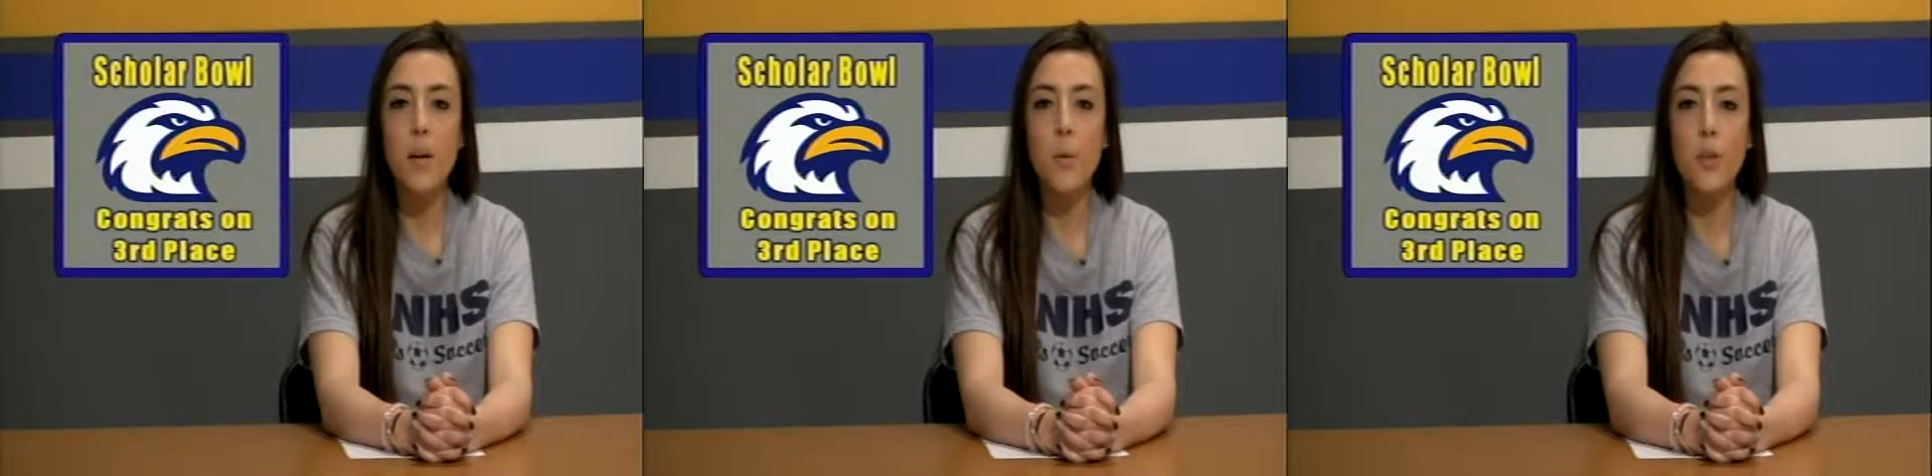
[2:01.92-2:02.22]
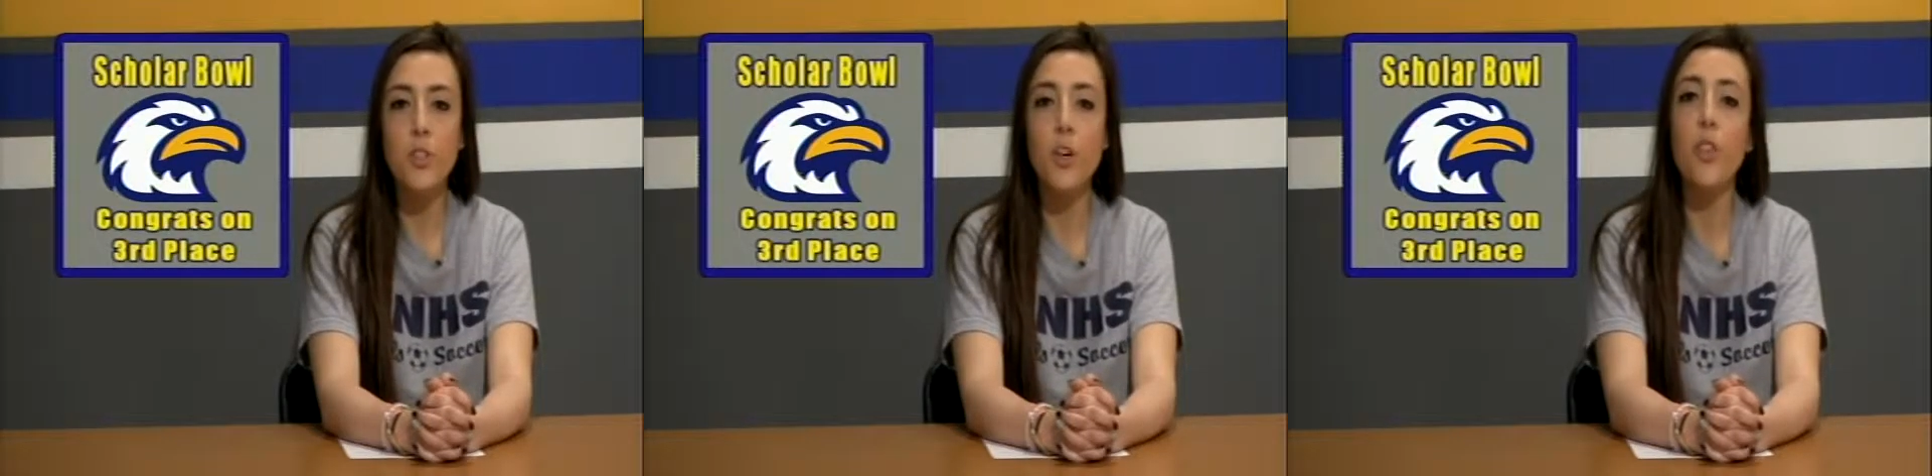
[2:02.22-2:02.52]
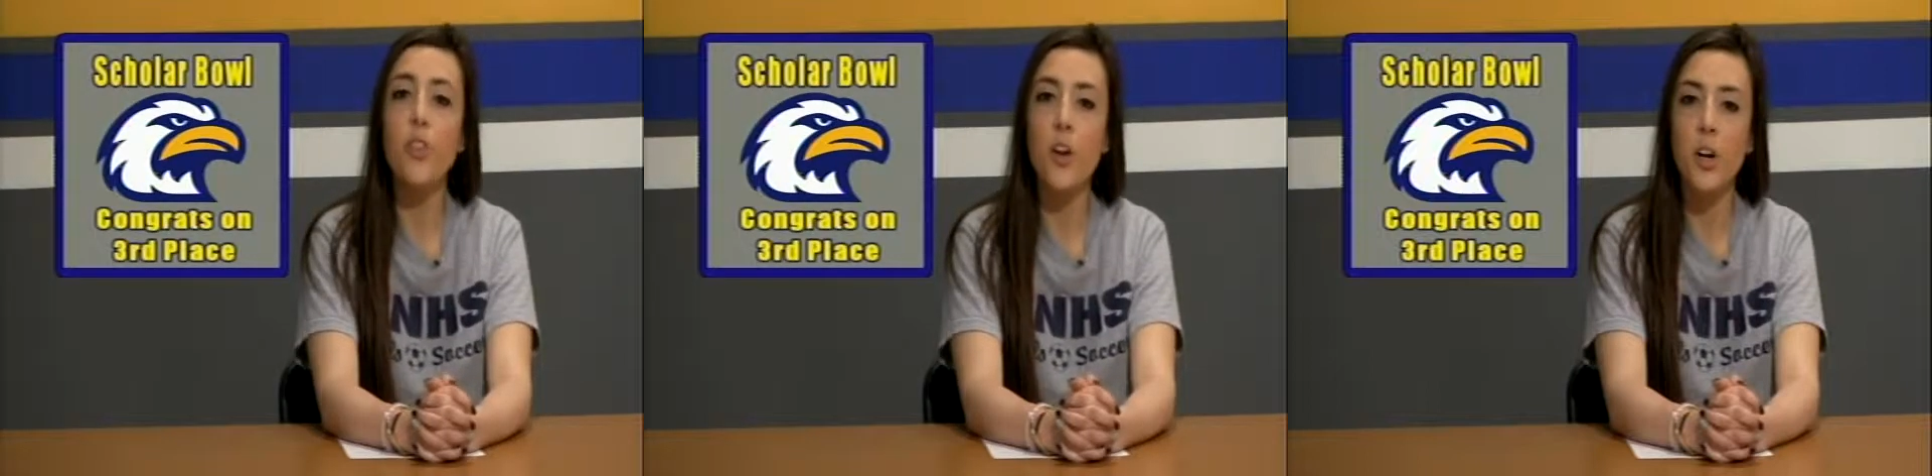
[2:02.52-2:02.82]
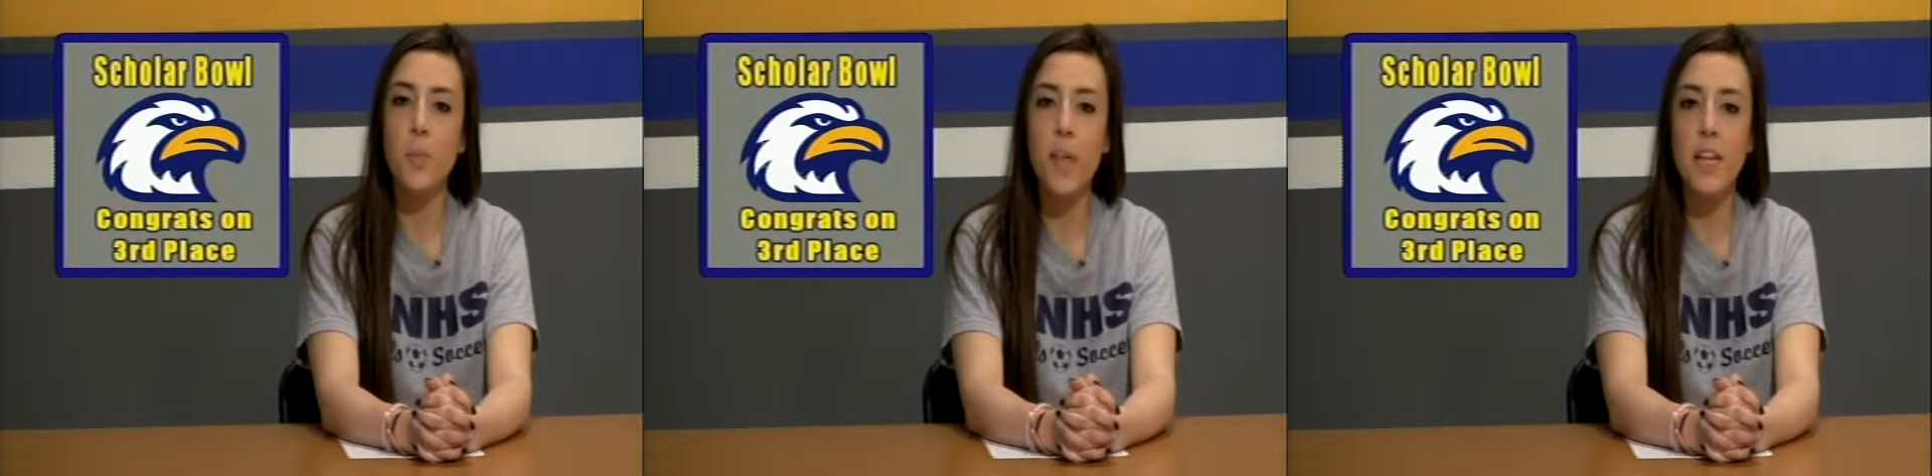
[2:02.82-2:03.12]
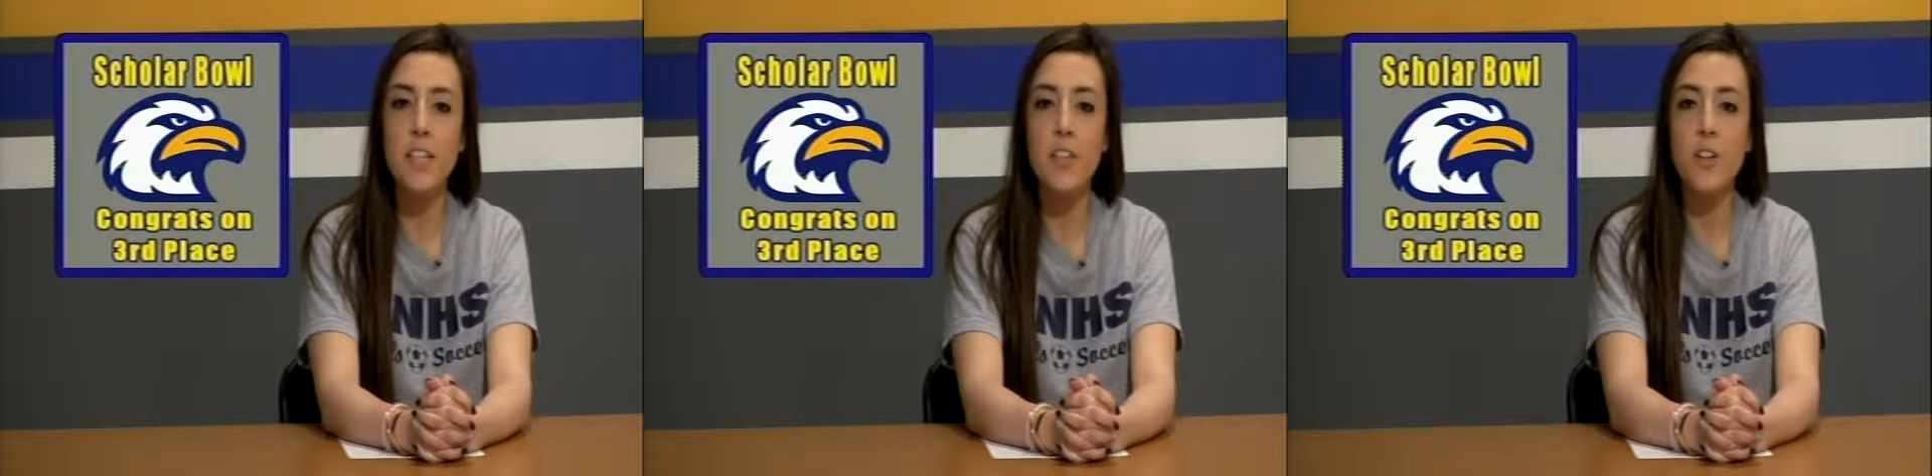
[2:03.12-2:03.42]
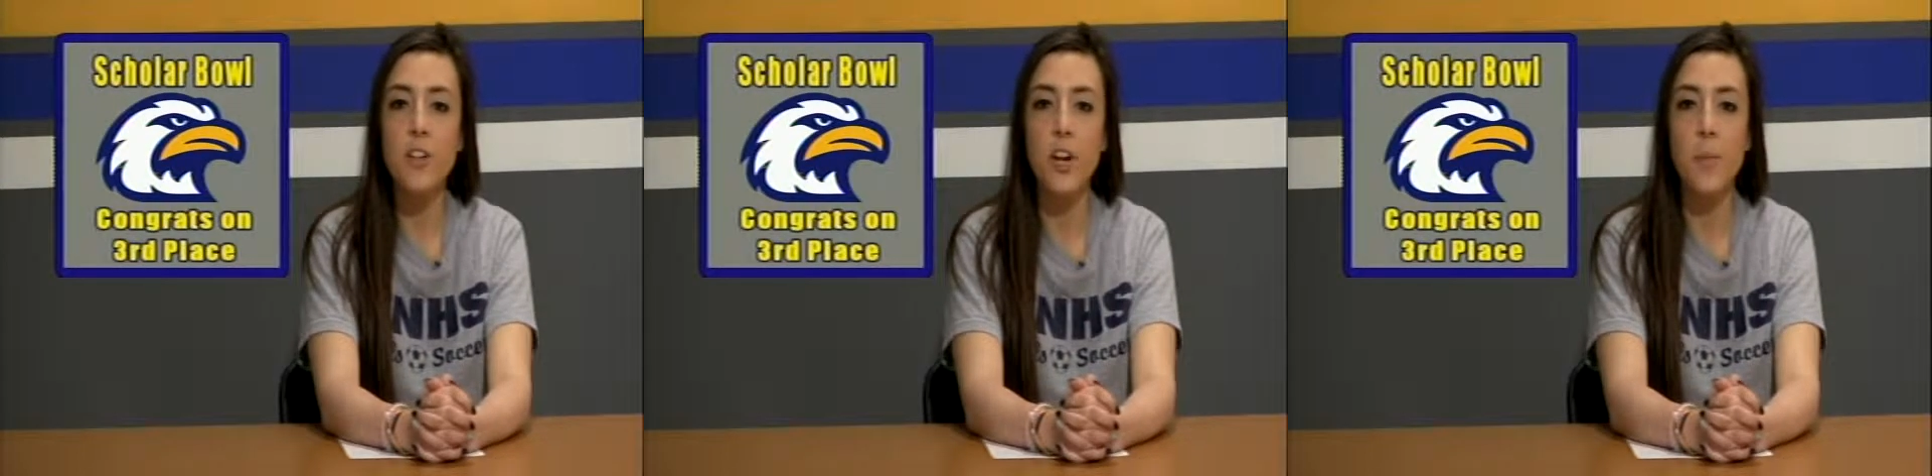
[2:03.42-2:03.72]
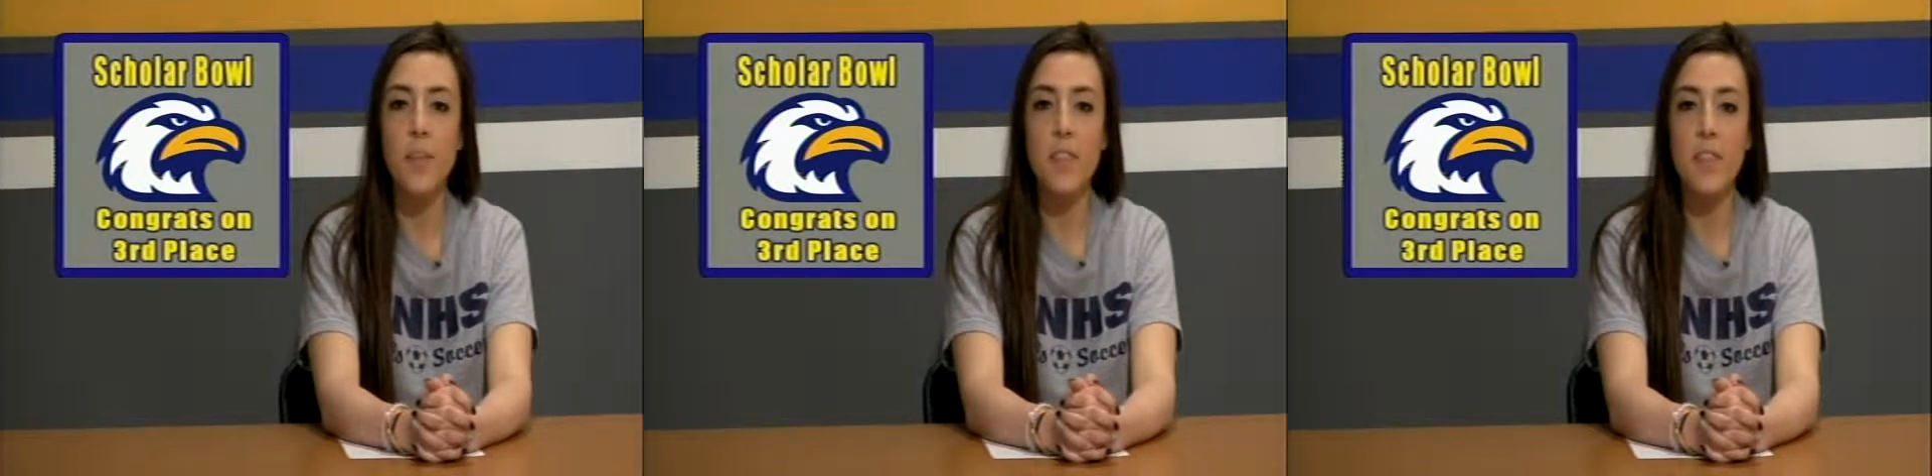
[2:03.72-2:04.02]
Bowl took third place in their
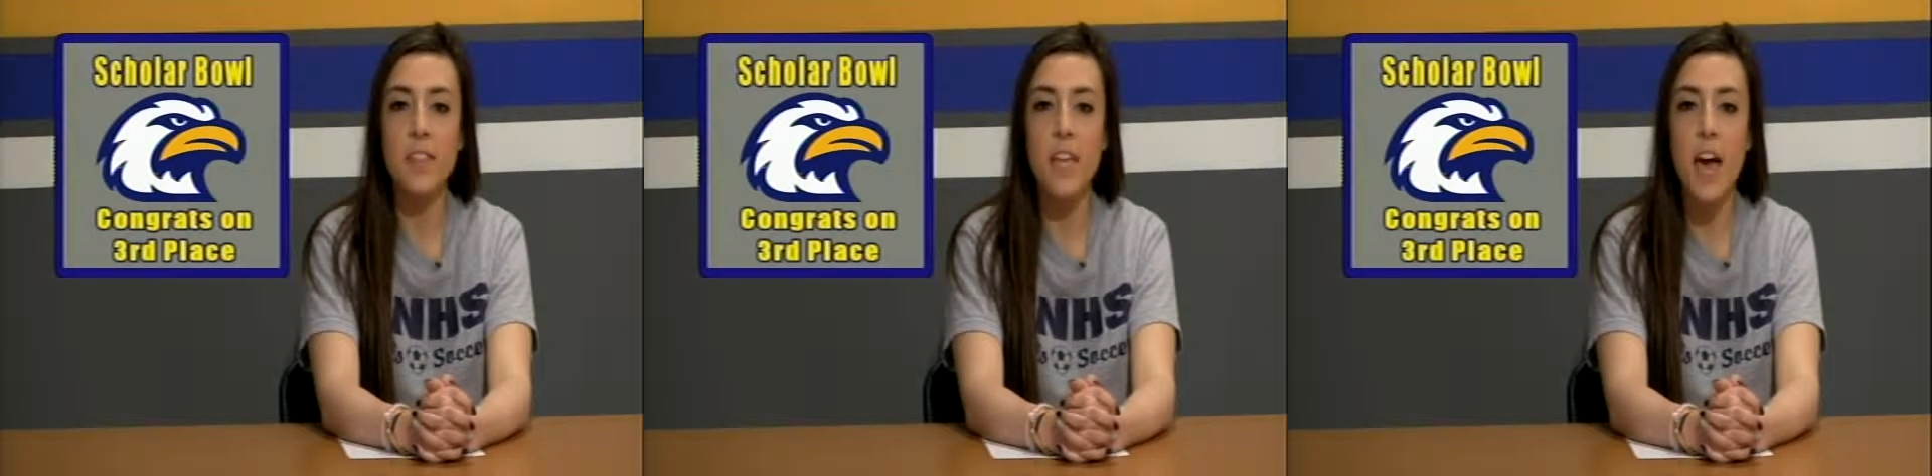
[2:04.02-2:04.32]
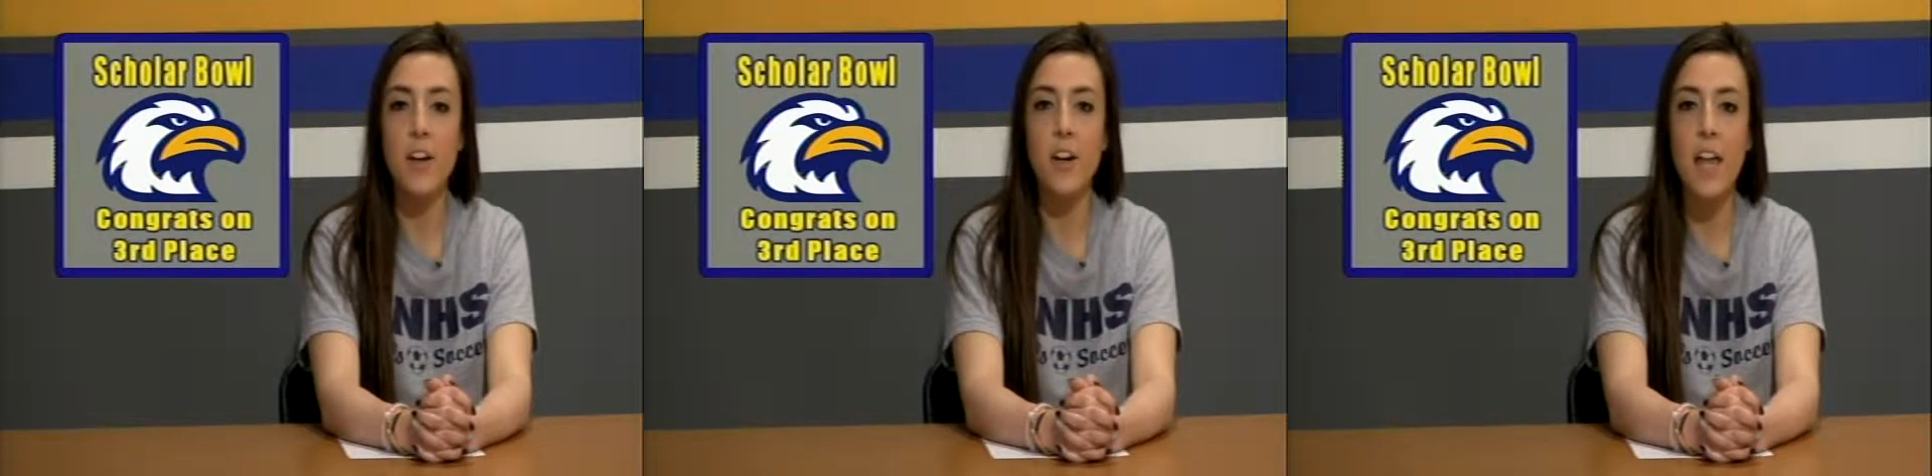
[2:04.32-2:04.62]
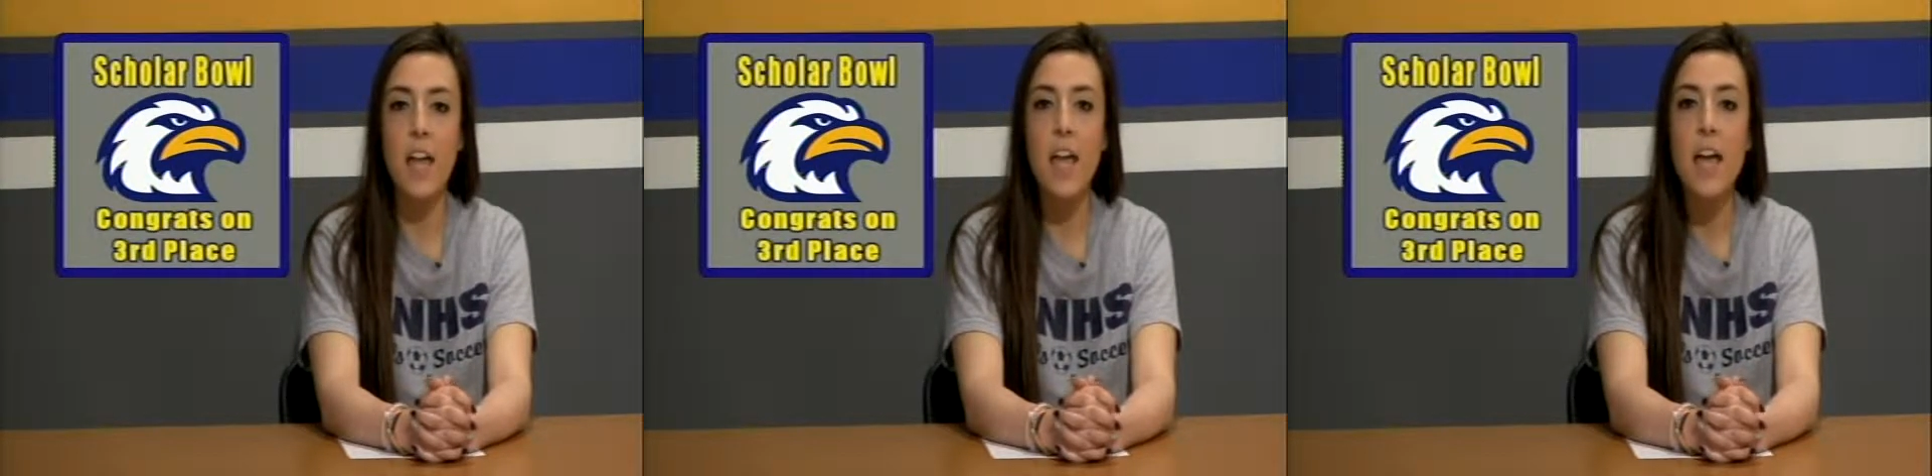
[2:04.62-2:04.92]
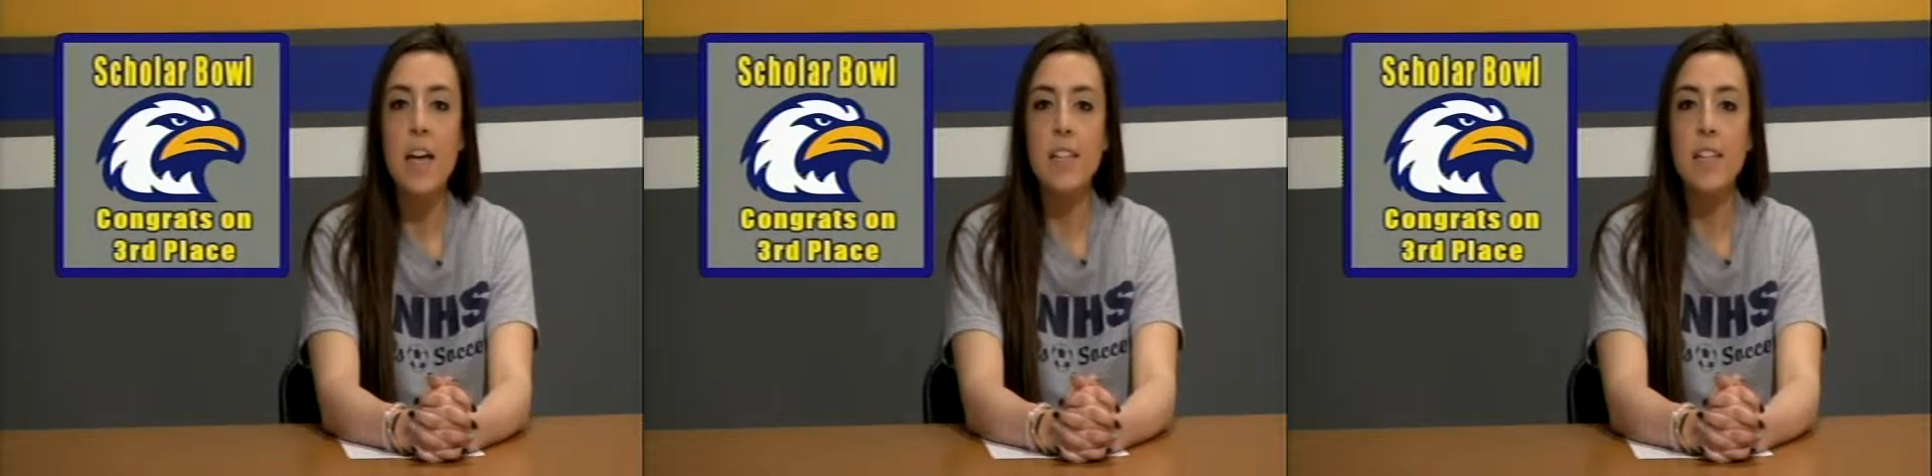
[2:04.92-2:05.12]
tournament this Saturday.